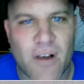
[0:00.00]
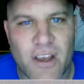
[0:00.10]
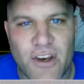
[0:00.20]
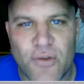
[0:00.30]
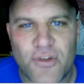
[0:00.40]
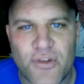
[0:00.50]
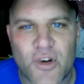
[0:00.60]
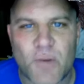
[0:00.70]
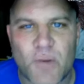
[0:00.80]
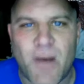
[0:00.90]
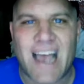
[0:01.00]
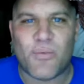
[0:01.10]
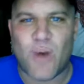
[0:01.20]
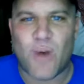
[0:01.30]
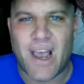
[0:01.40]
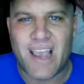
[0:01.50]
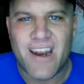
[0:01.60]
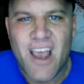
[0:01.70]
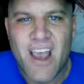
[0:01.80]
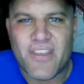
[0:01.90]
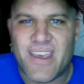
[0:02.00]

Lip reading: fucking YouTube high ride.